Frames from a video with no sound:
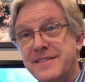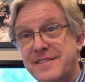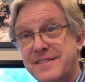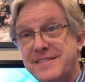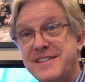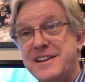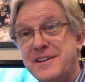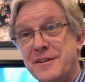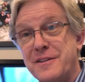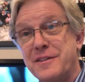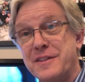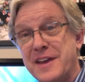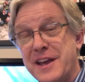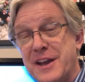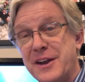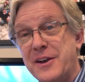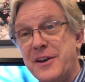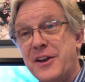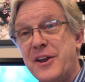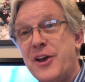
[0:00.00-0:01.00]
deal
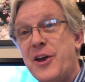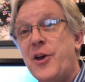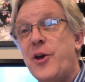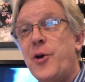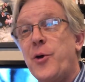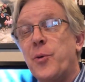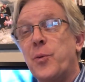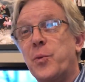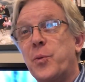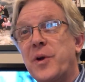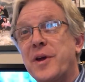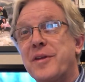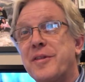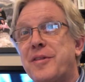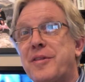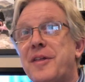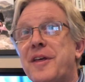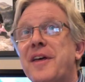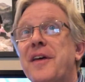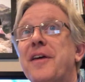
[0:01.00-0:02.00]
then
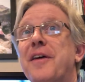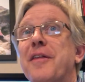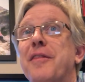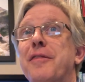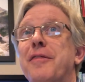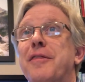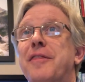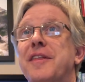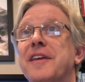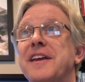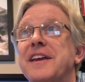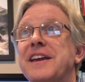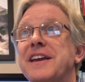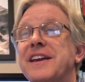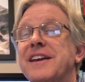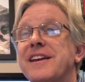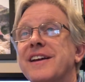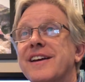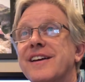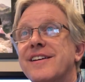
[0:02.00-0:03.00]
with
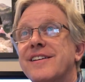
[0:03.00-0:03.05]
the